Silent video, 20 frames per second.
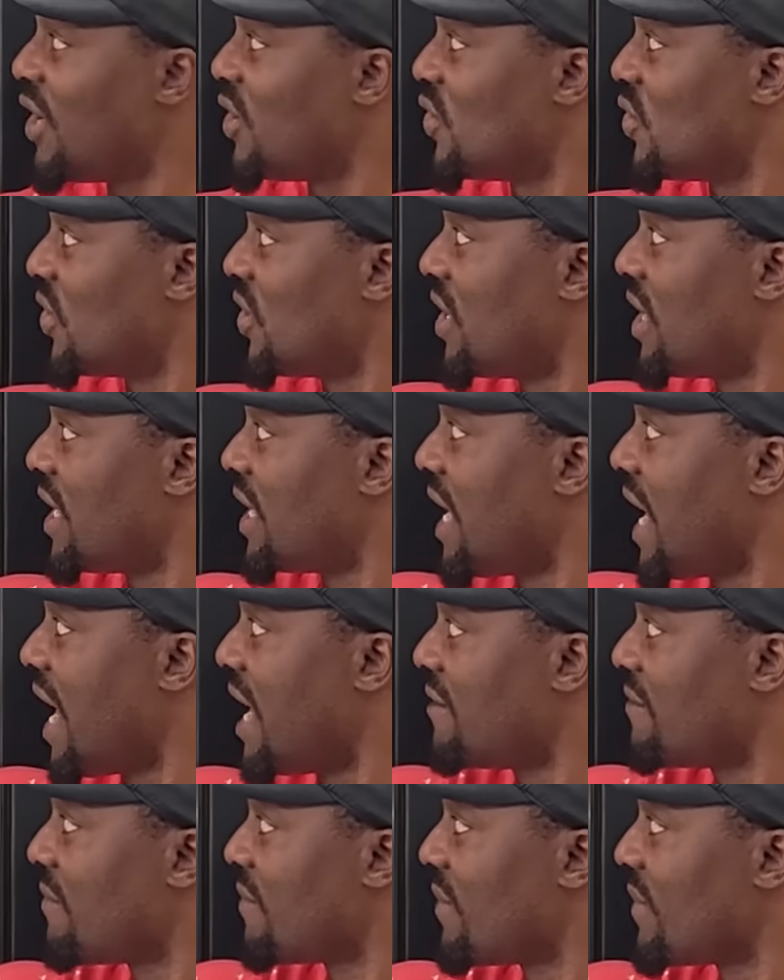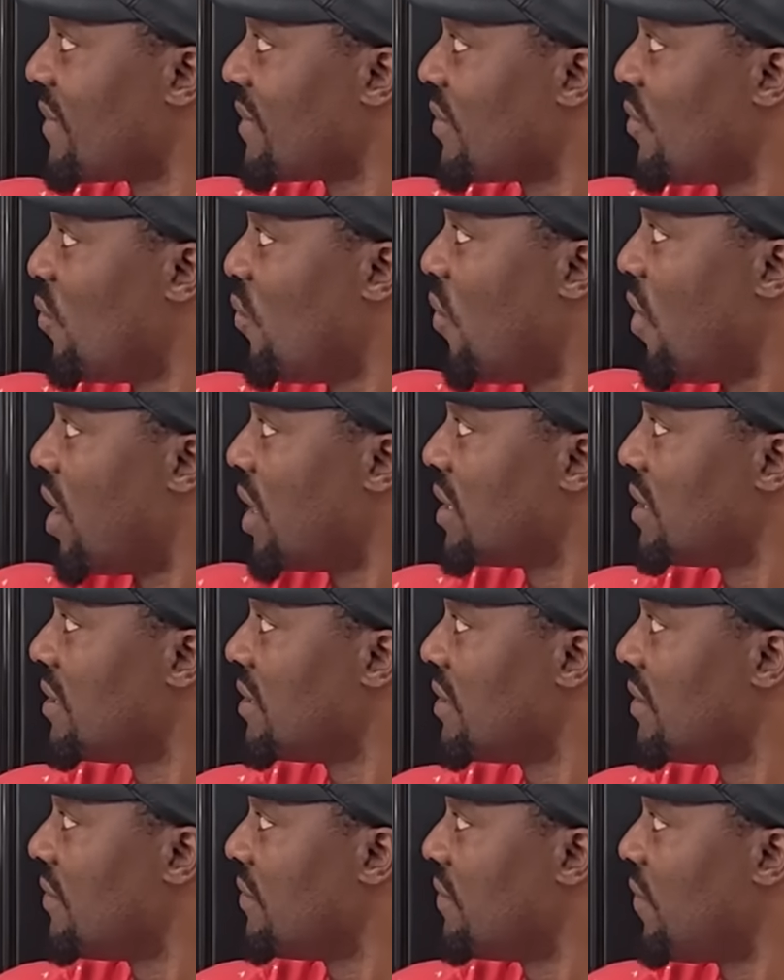you're going to get 1,
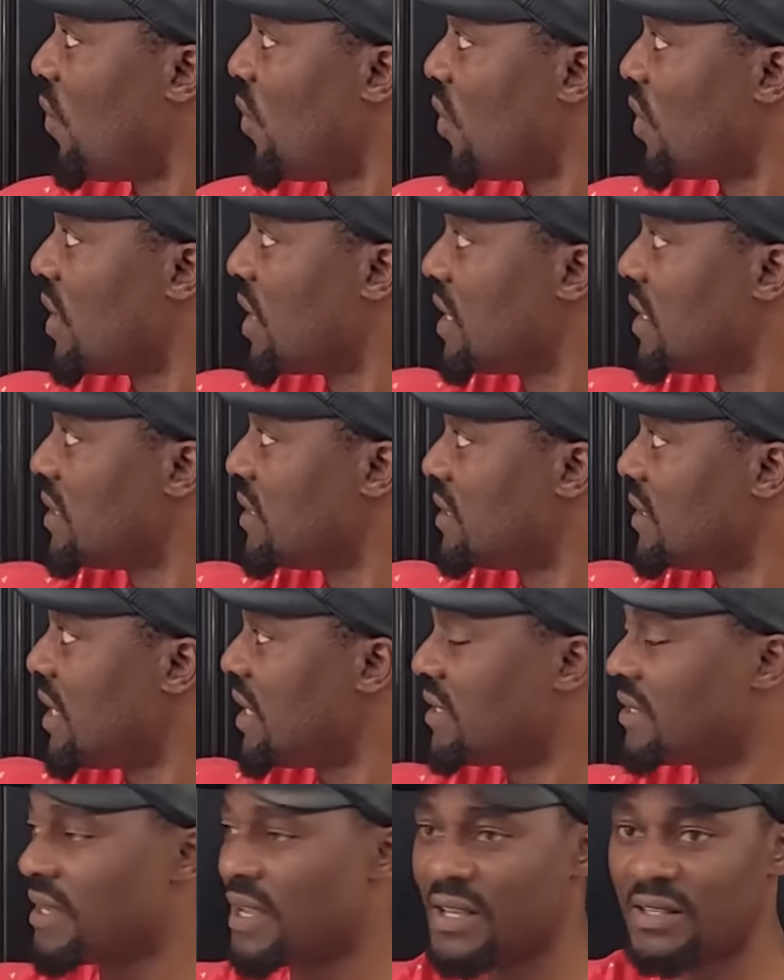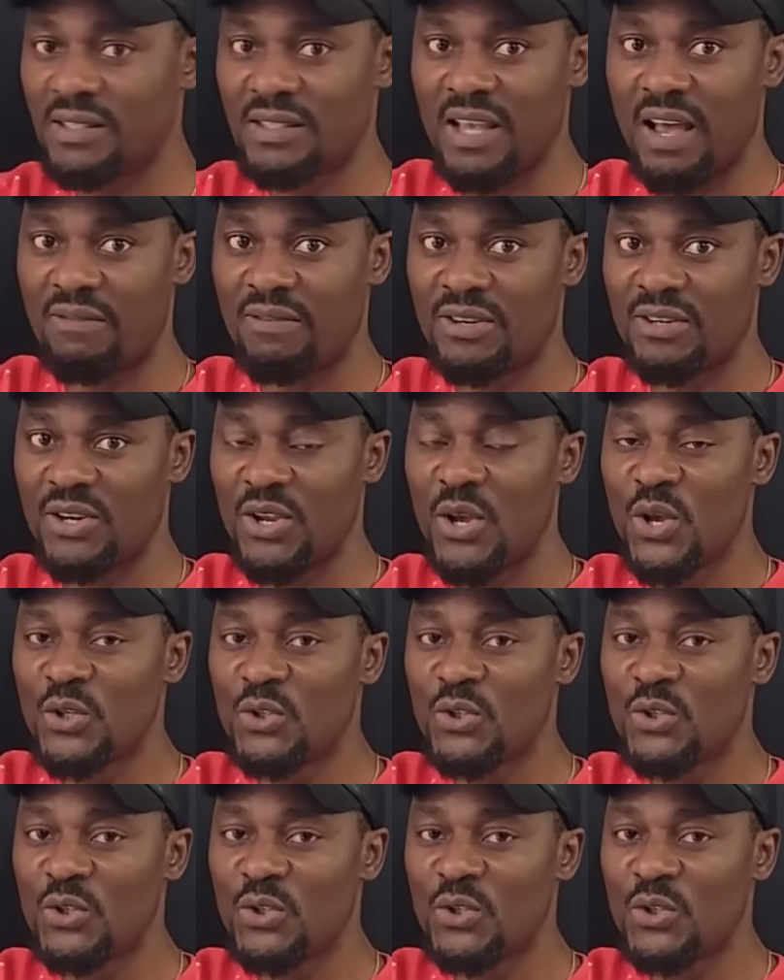4, 6, 7.